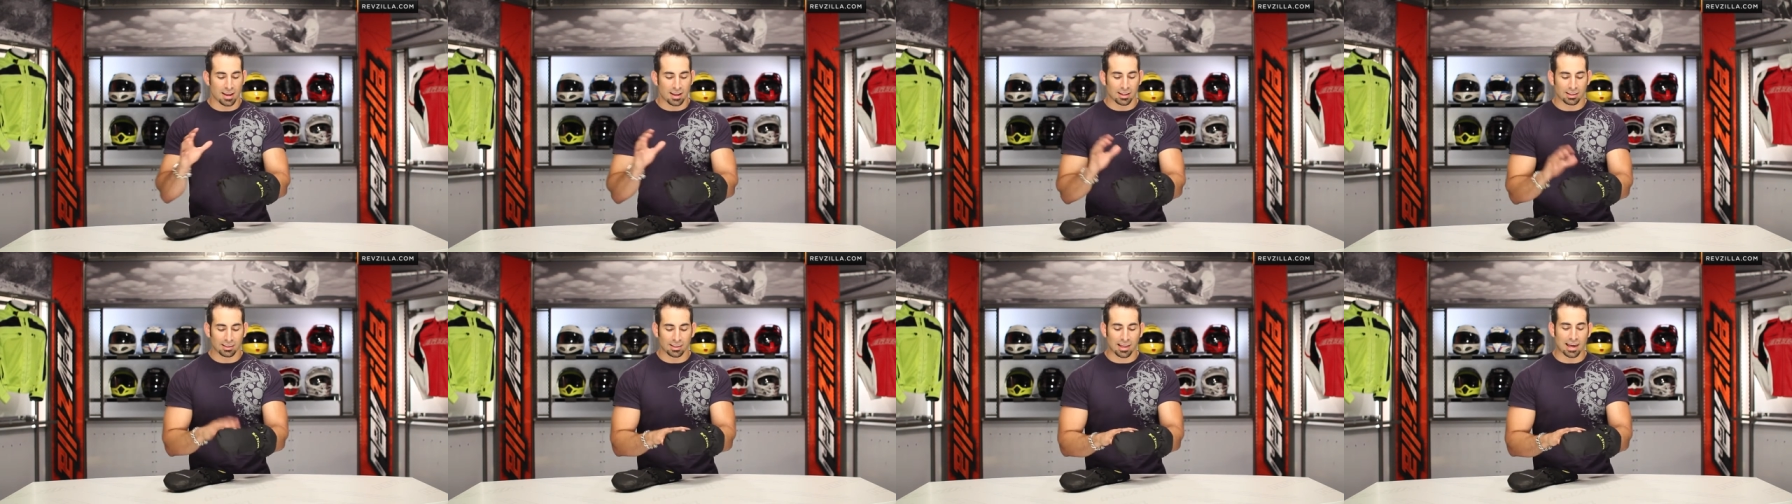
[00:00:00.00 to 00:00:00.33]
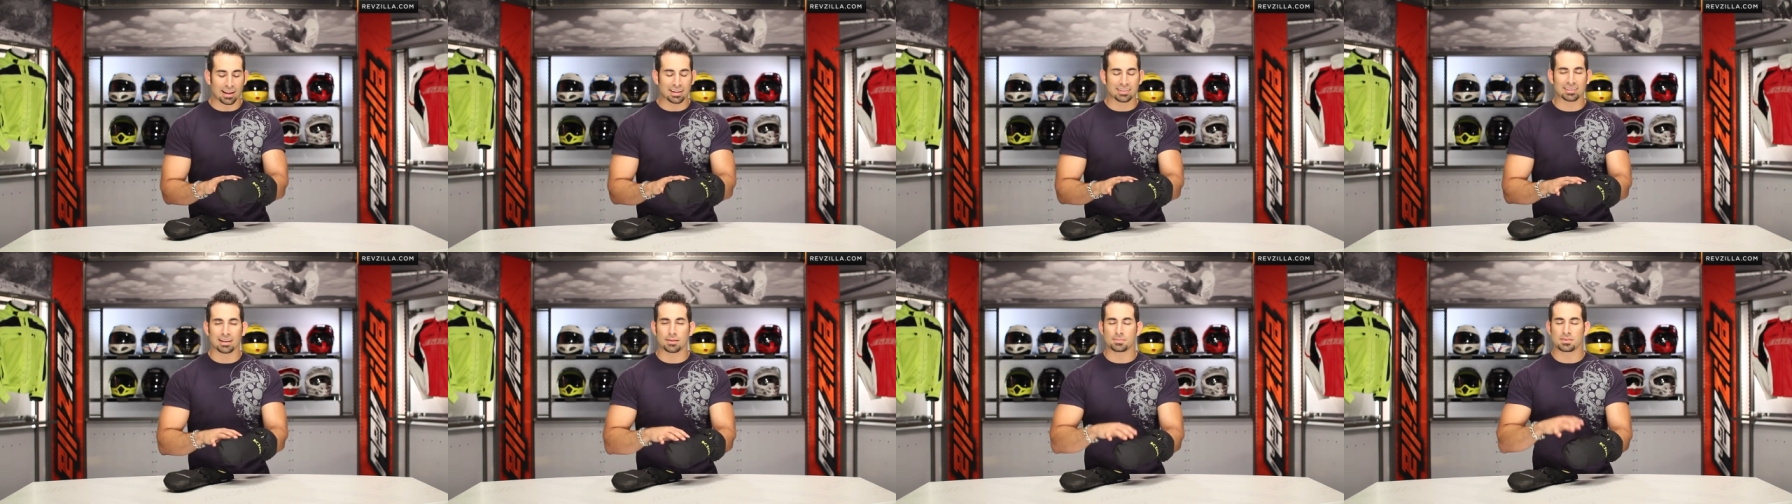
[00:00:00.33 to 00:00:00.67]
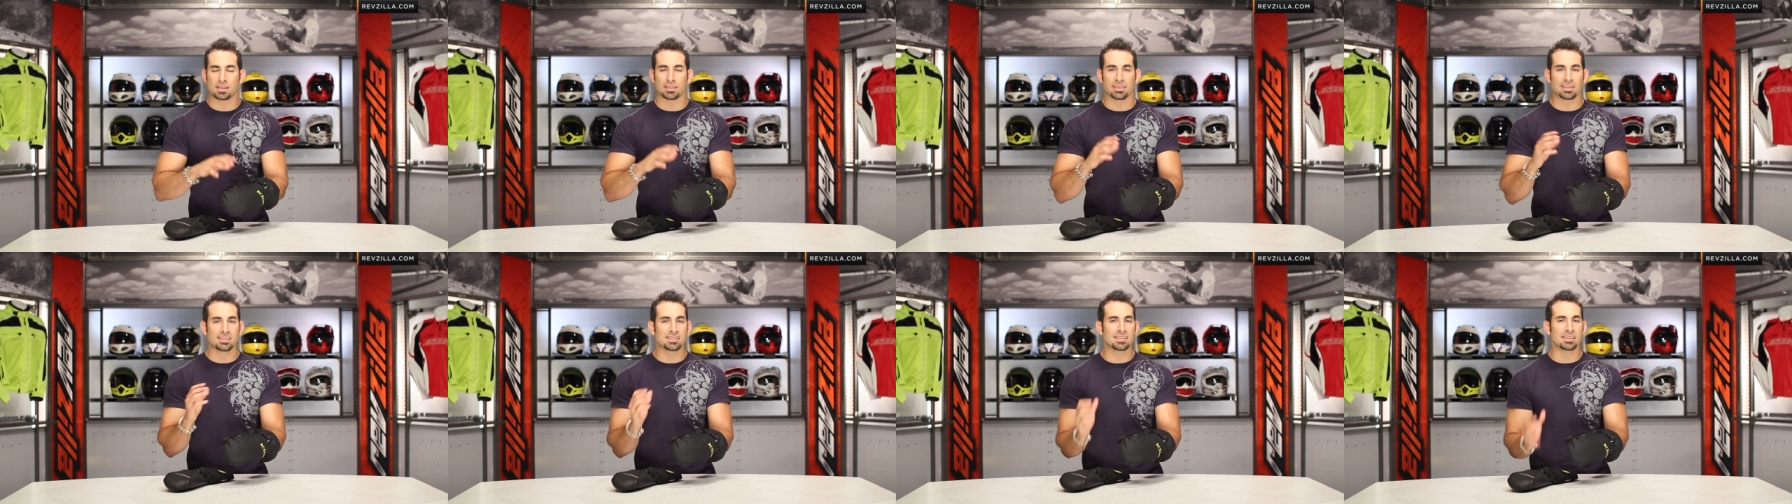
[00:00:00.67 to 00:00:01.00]
A lot of times,
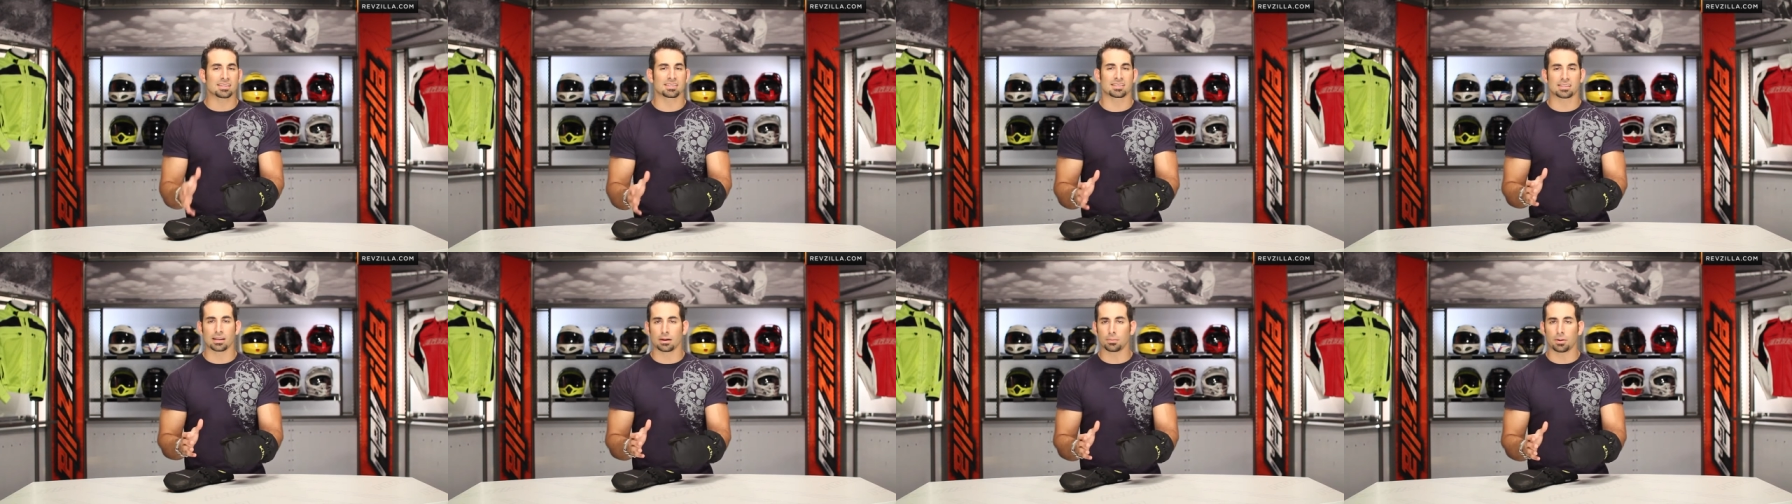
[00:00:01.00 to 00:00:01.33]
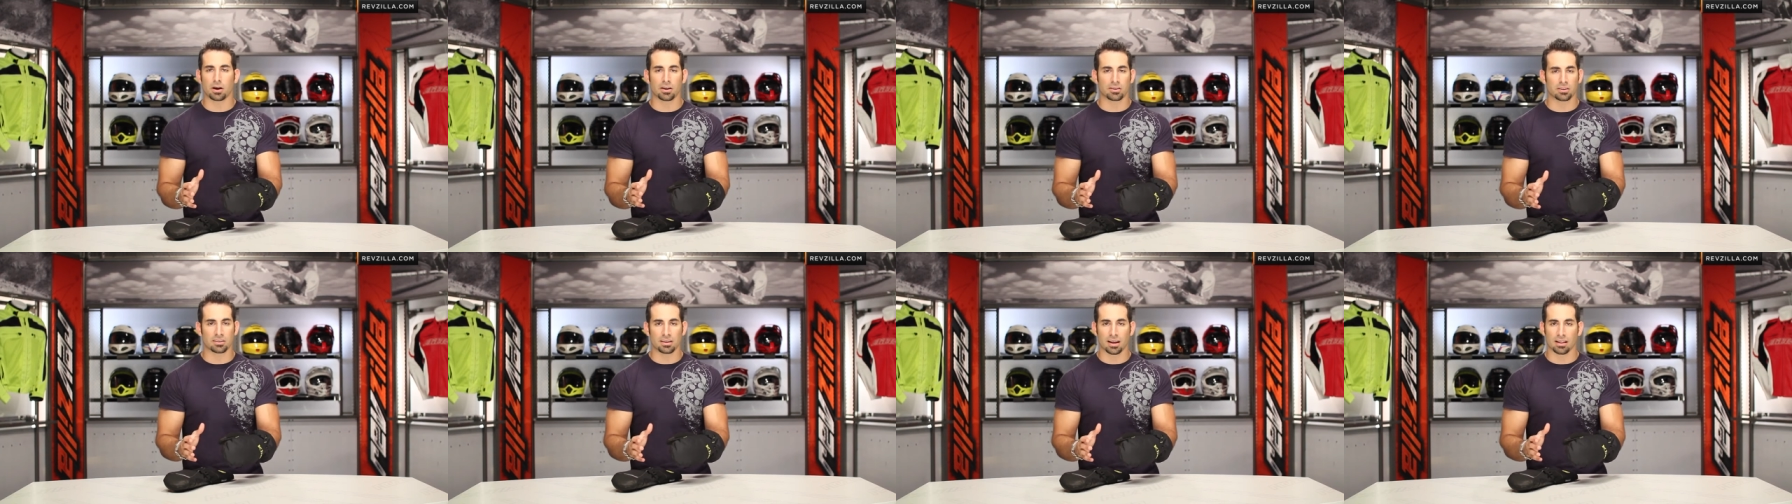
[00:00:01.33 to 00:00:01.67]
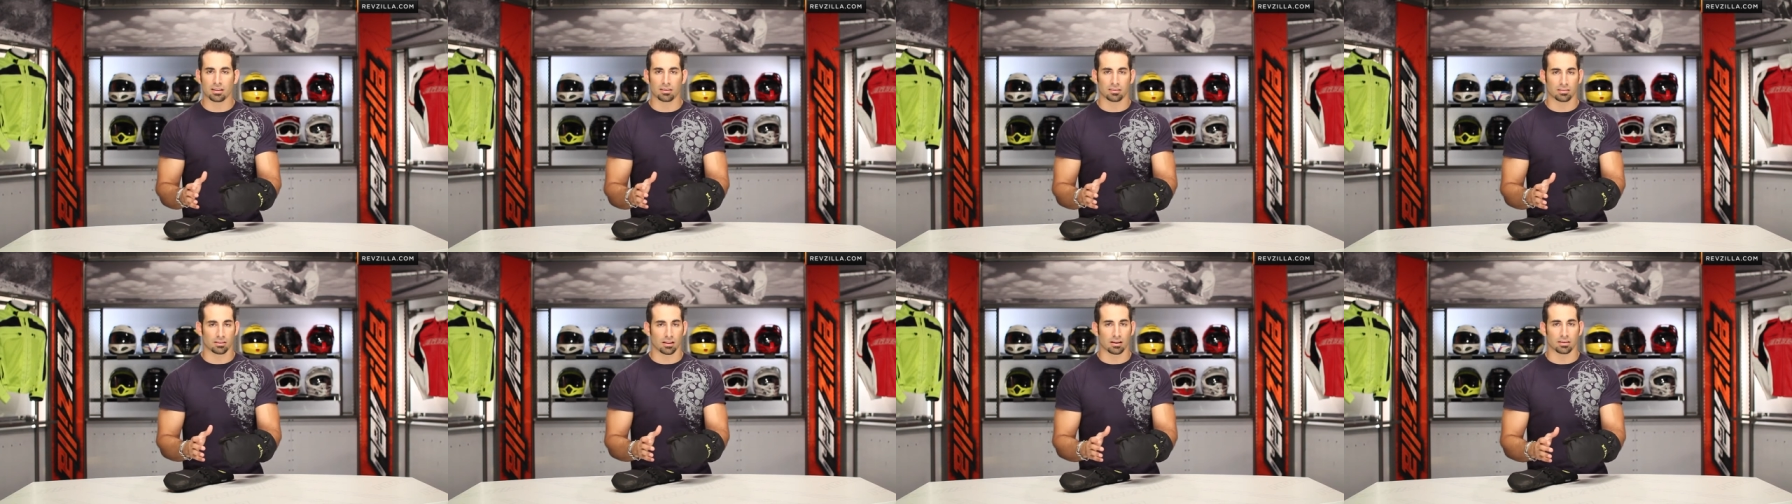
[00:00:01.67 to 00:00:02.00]
this is a sub
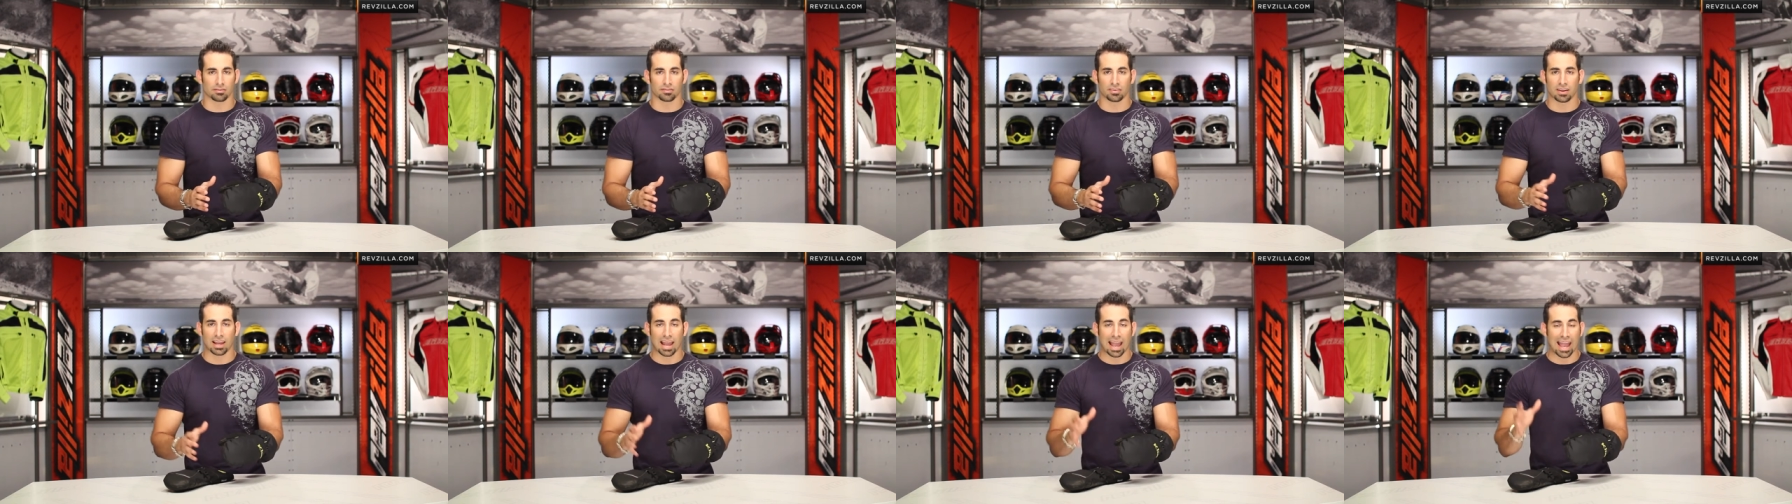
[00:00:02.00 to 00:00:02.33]
$100 glove